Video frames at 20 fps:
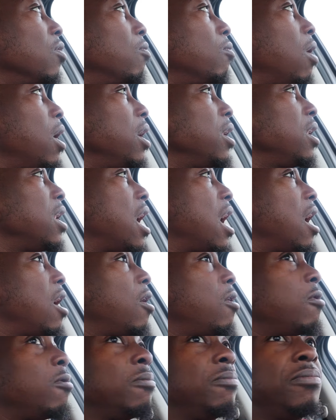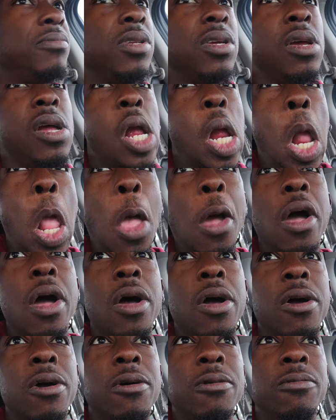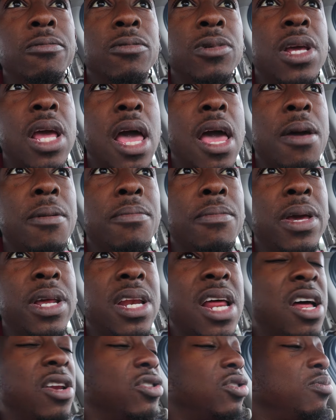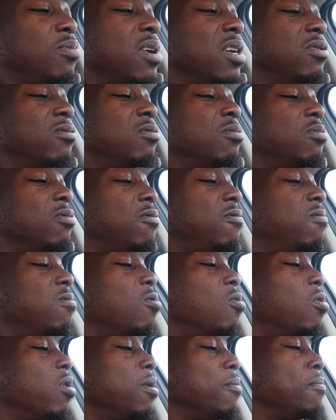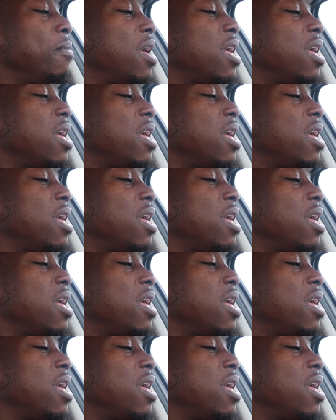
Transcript: right now. We had McDonald's breakfast before in